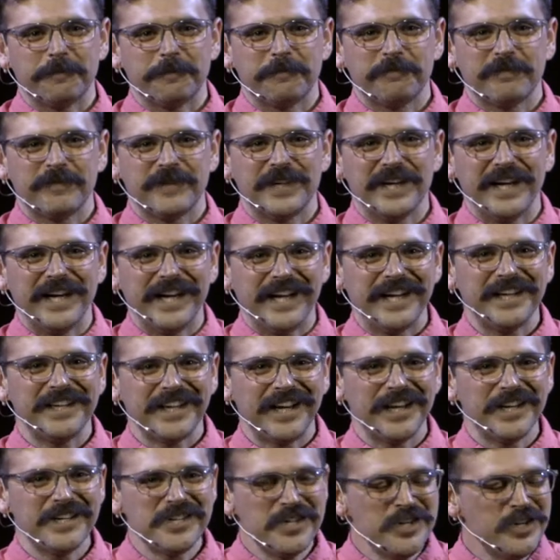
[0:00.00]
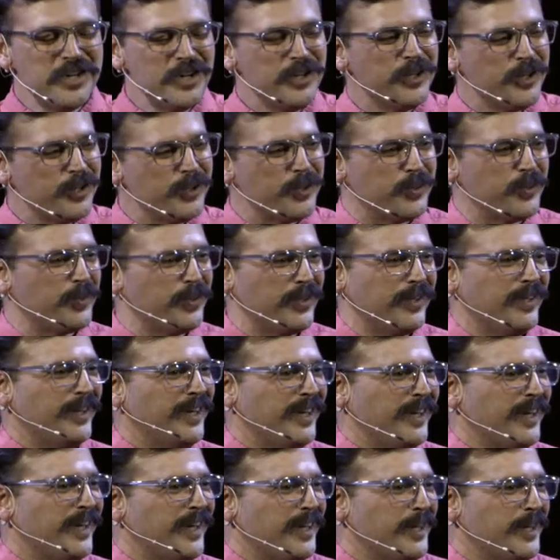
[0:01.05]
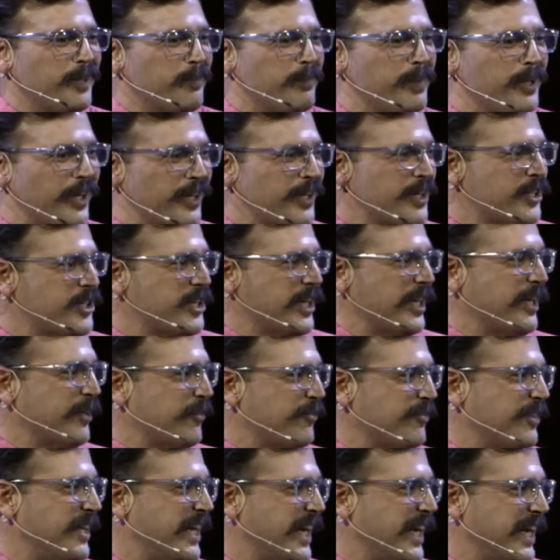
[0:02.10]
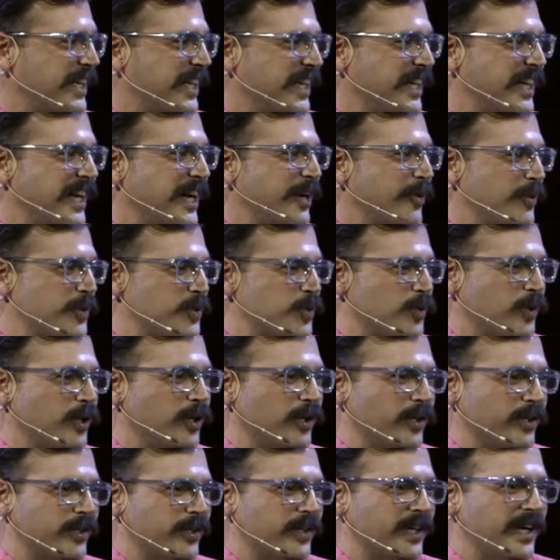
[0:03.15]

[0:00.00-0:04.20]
Okay, I, I knew beyond a shadow of a doubt that that was wrong.